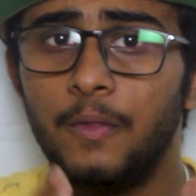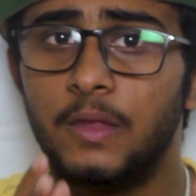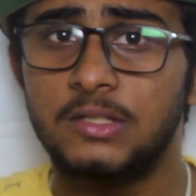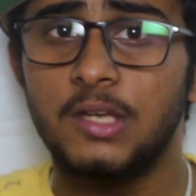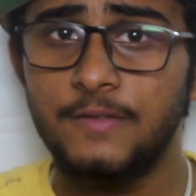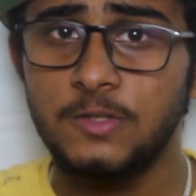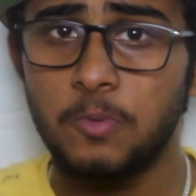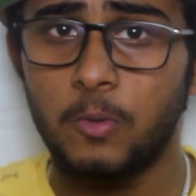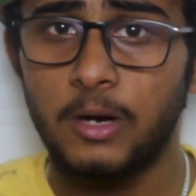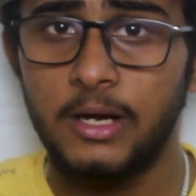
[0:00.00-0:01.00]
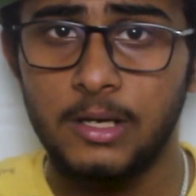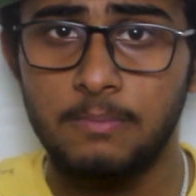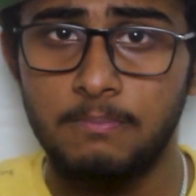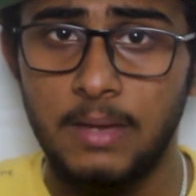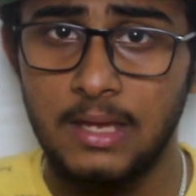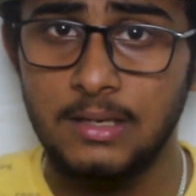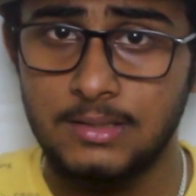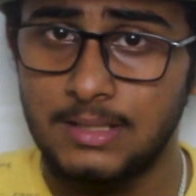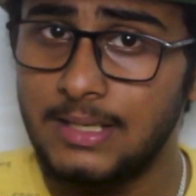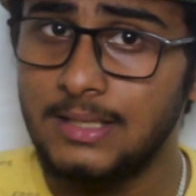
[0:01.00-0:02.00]
The service provider
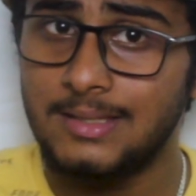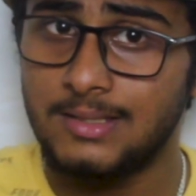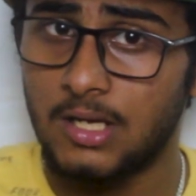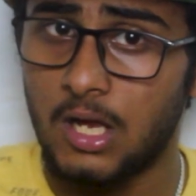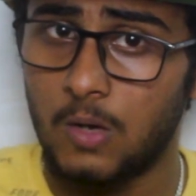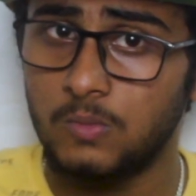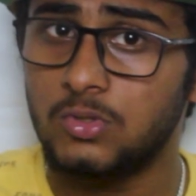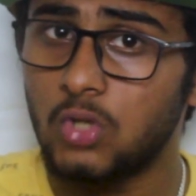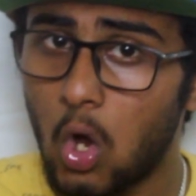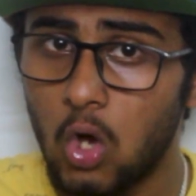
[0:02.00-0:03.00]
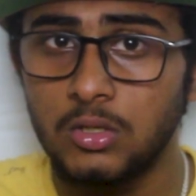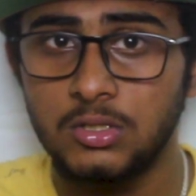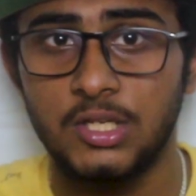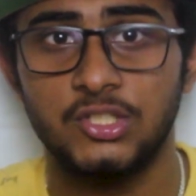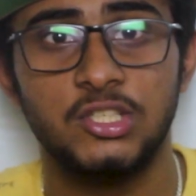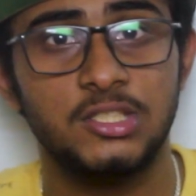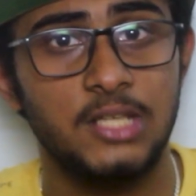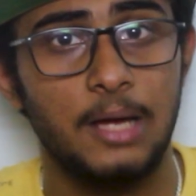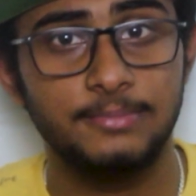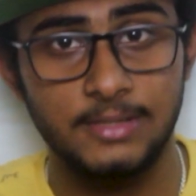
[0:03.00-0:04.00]
may delete such accounts or
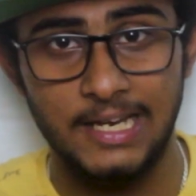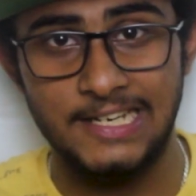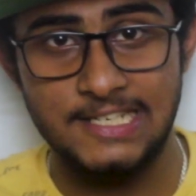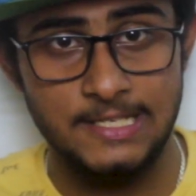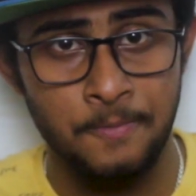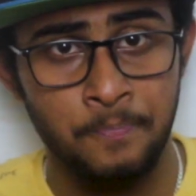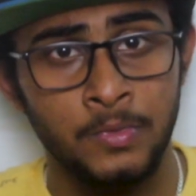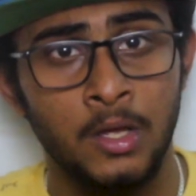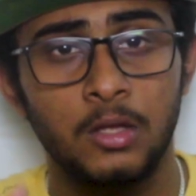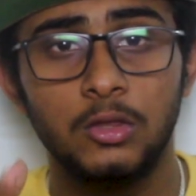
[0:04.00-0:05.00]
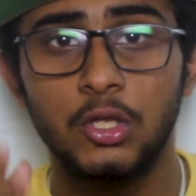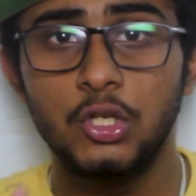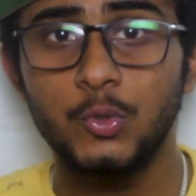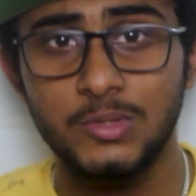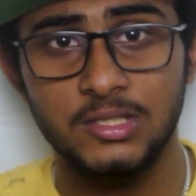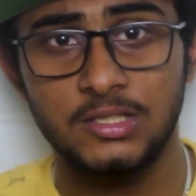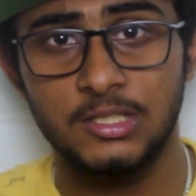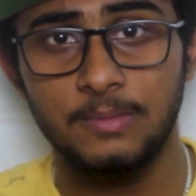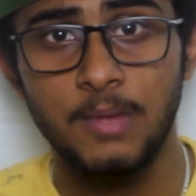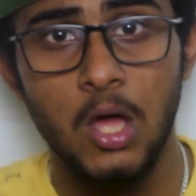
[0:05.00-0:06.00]
suggest upgrades. The new
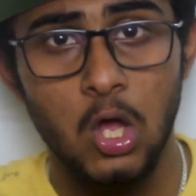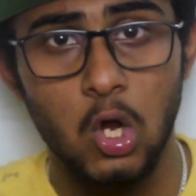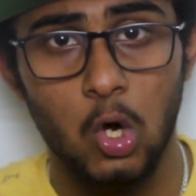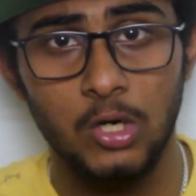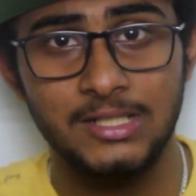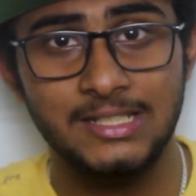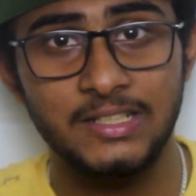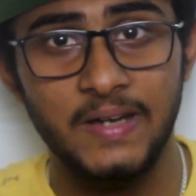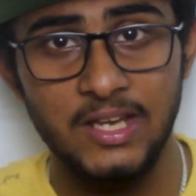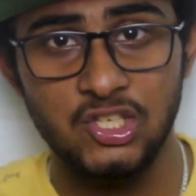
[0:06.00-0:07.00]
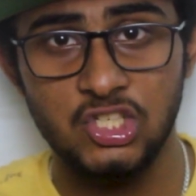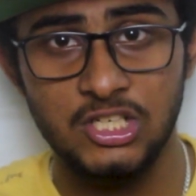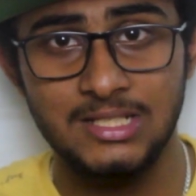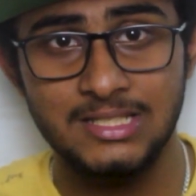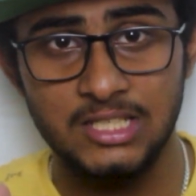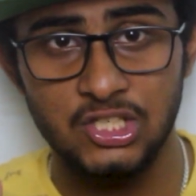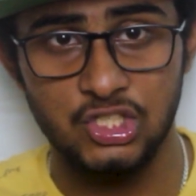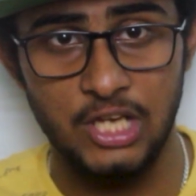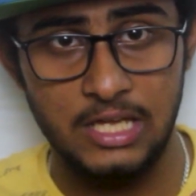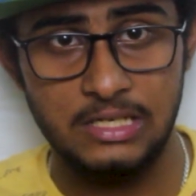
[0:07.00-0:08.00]
system, called Credentials
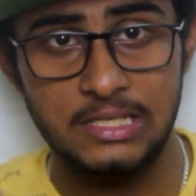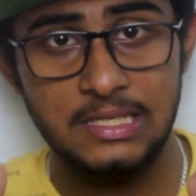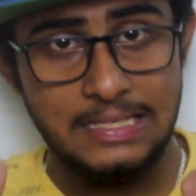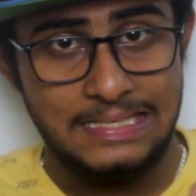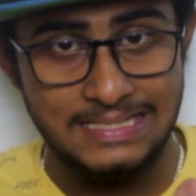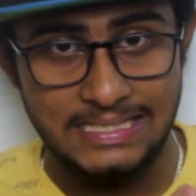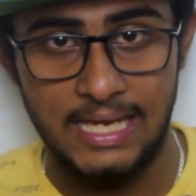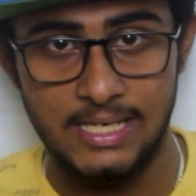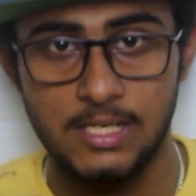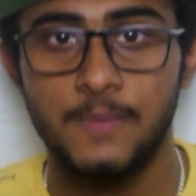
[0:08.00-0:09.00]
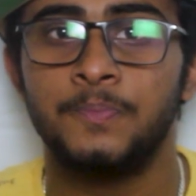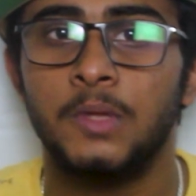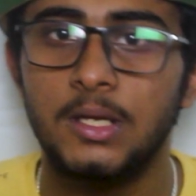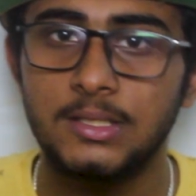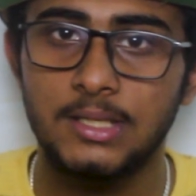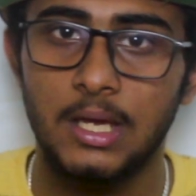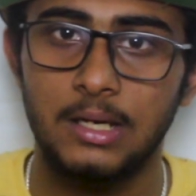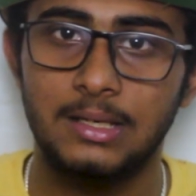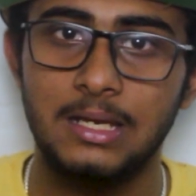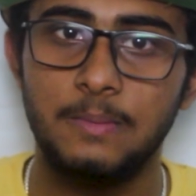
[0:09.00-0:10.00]
Sharing Insight, is
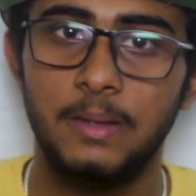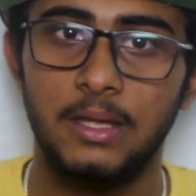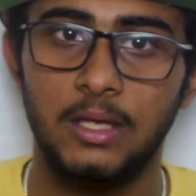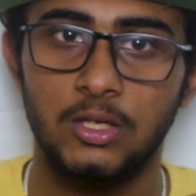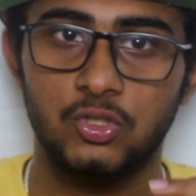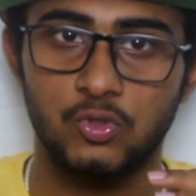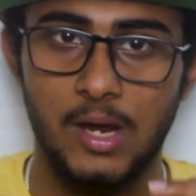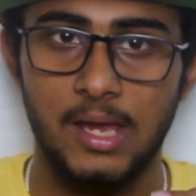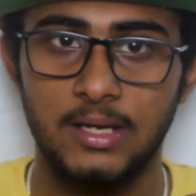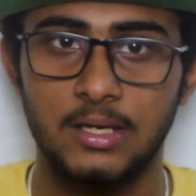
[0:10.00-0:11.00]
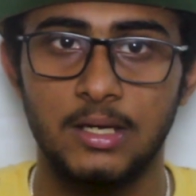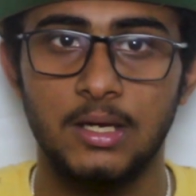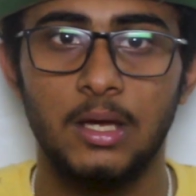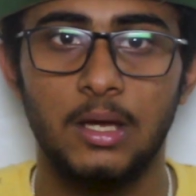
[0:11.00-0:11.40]
currently being trialed